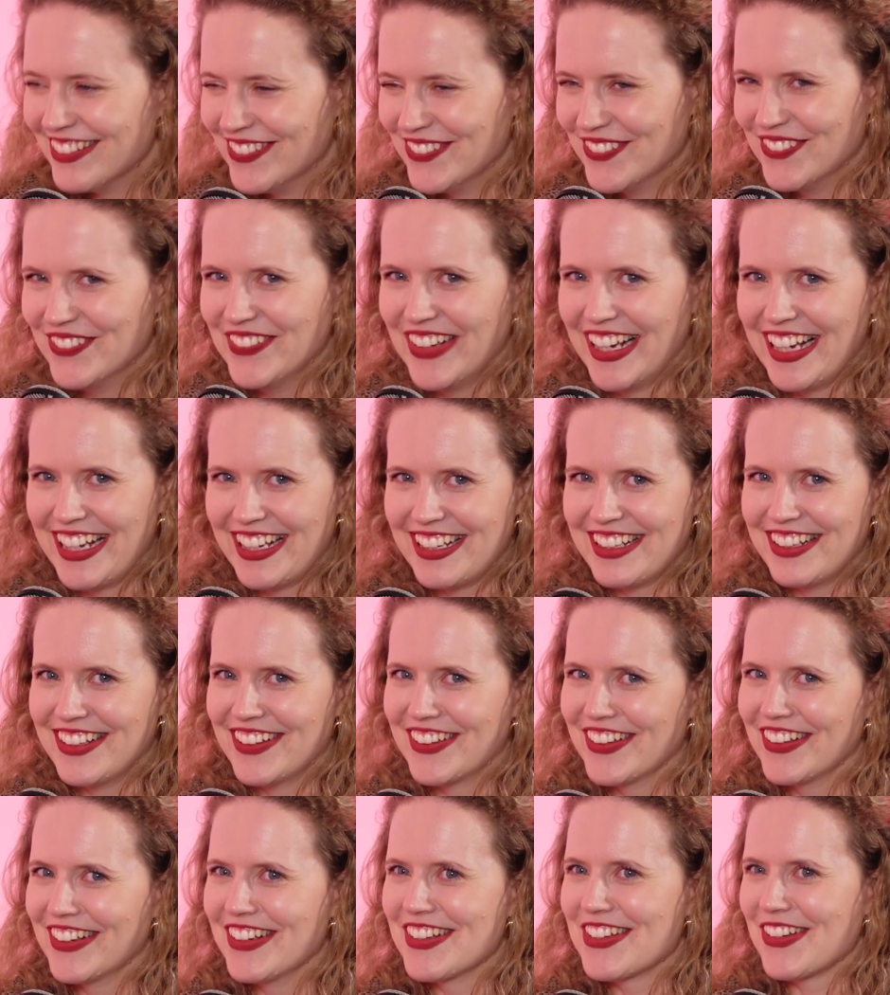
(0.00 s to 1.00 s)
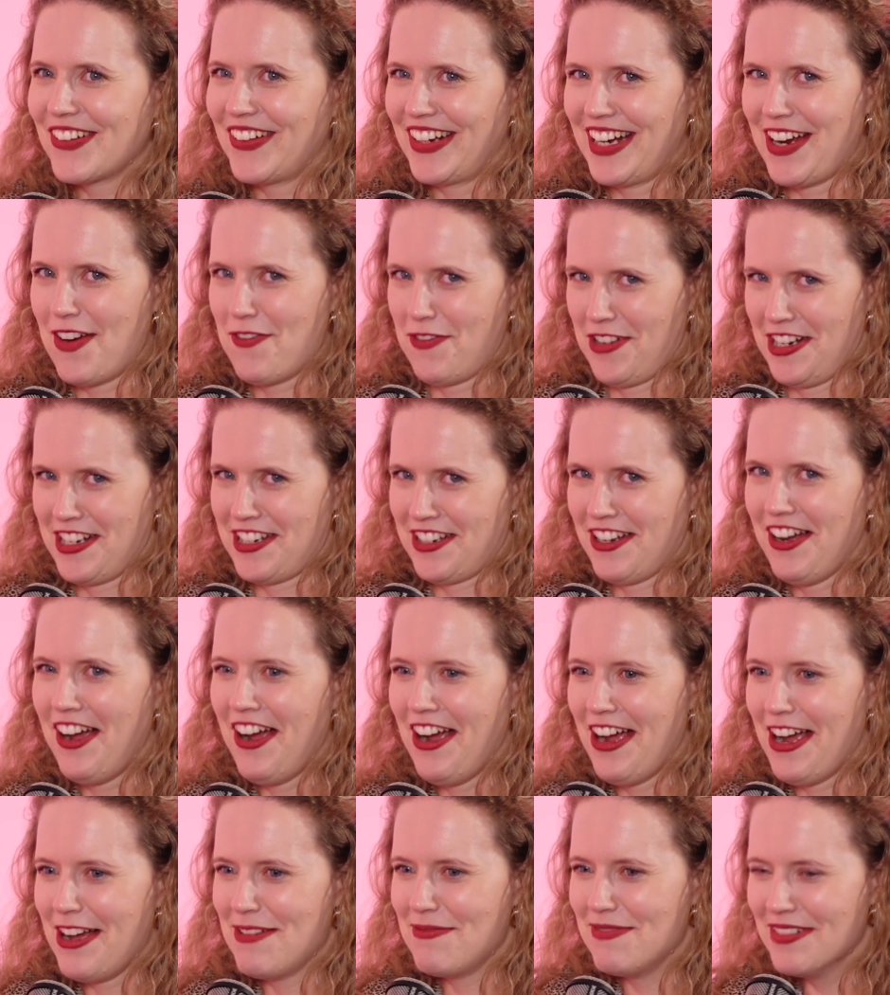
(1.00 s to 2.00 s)
Mate, you got to do it every
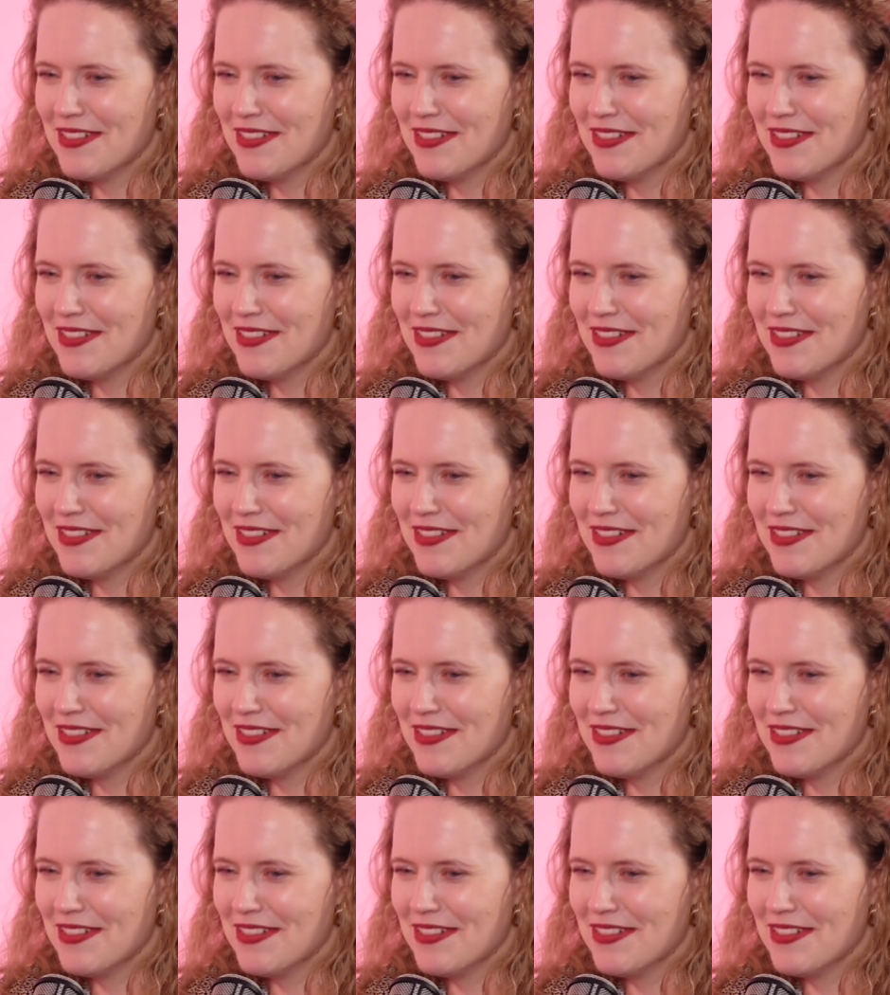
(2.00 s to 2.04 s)
time.